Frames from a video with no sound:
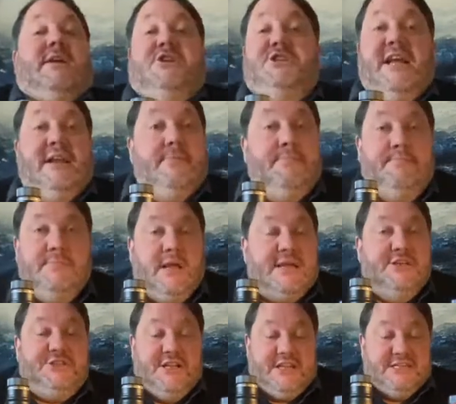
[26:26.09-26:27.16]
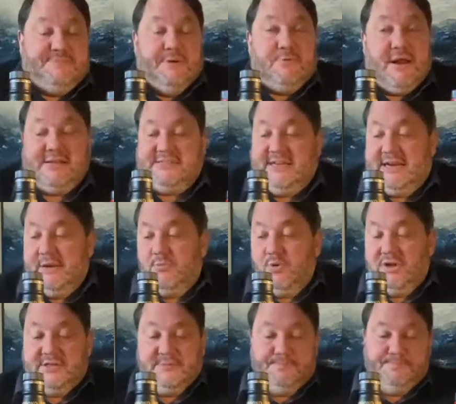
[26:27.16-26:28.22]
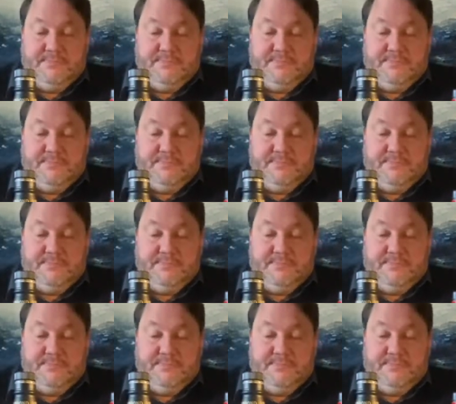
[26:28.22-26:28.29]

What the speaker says: gin that's been rested in wood.